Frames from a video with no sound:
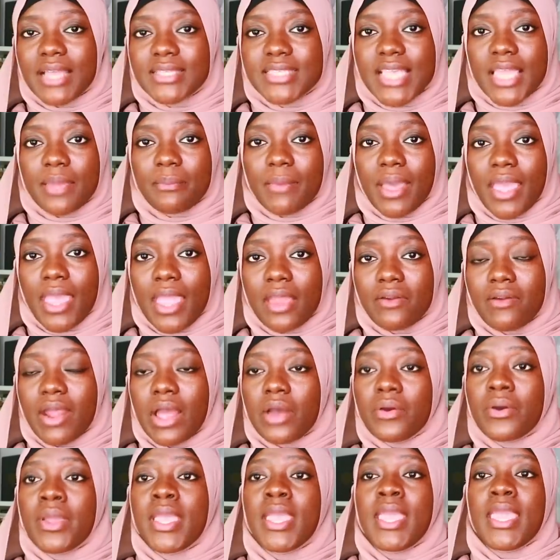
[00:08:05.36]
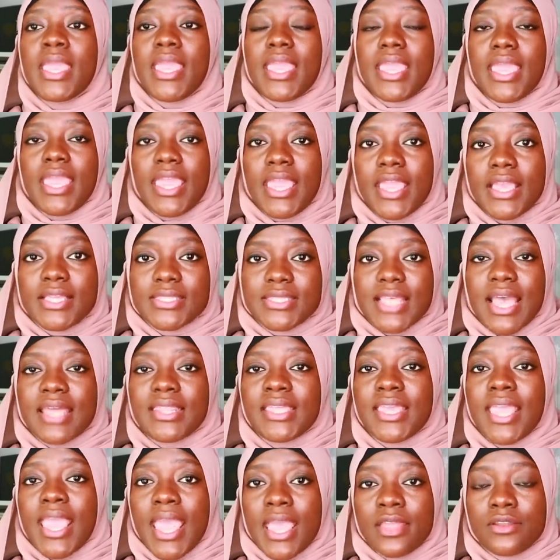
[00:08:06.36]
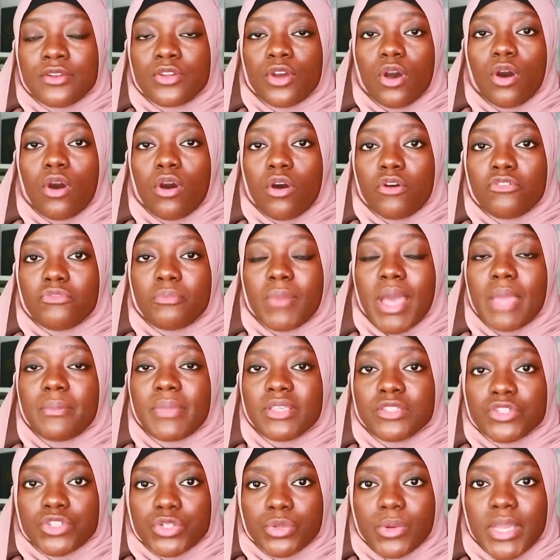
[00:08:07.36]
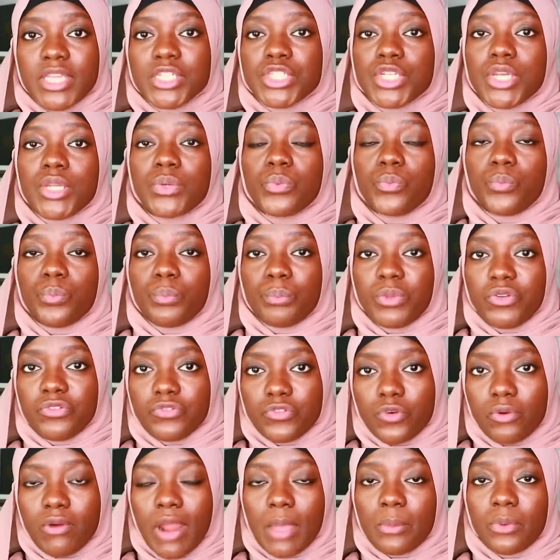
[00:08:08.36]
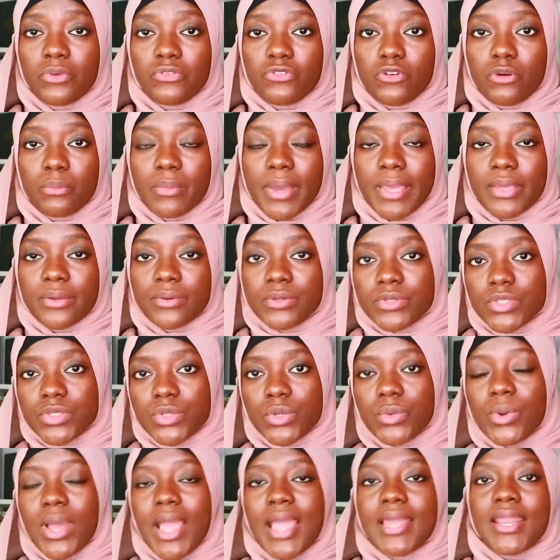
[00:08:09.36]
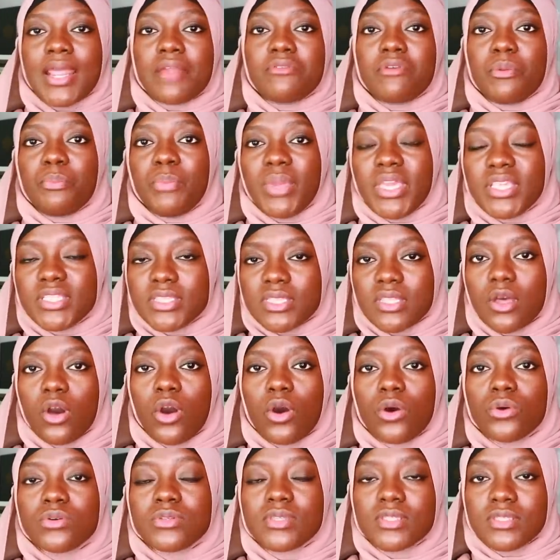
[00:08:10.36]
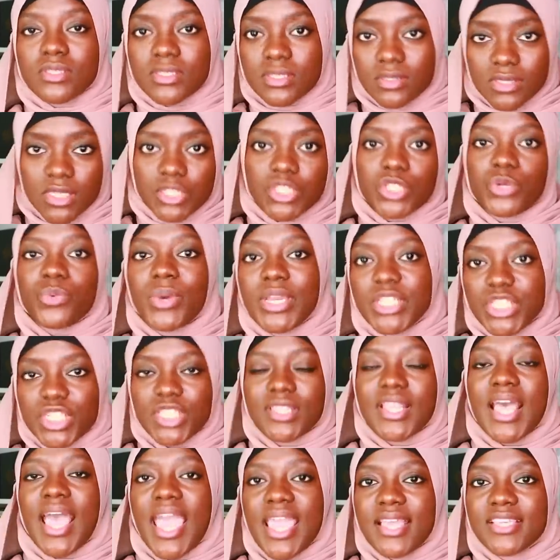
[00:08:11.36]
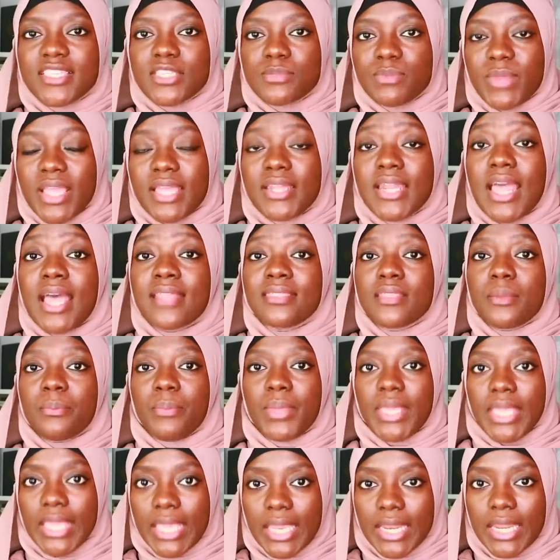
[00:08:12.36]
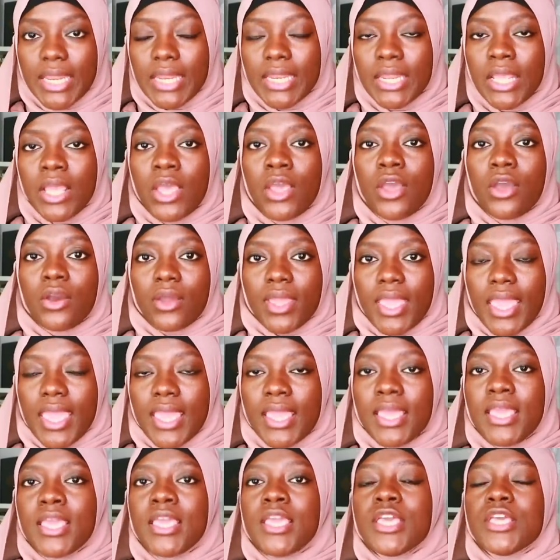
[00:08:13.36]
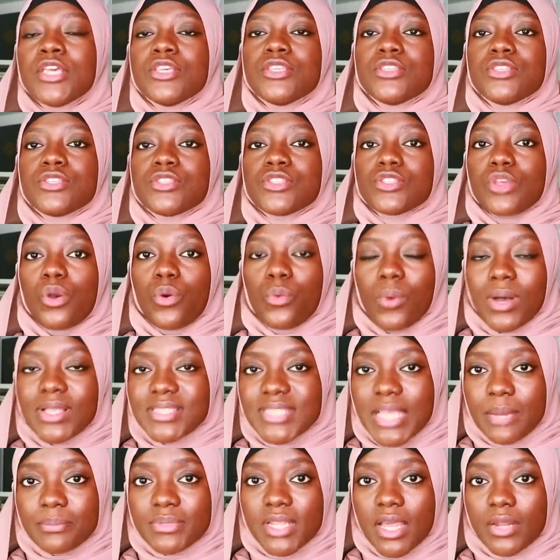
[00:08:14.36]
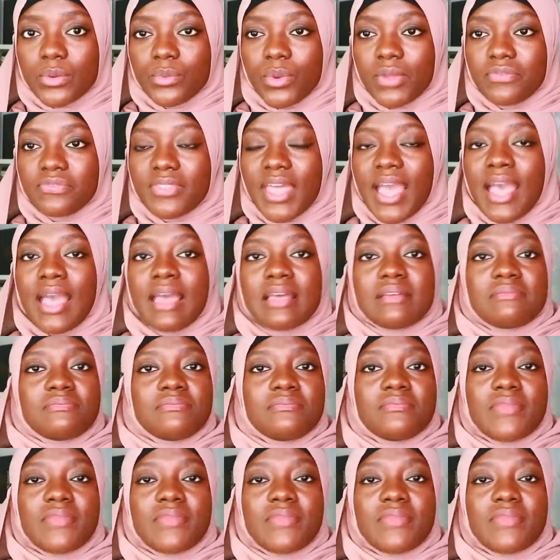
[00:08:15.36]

that I take my hair out is at the end of my menstruation before I perform my ghusl, and I repeat the whole situation that I explained at the beginning. Okay, so once I'm done with that,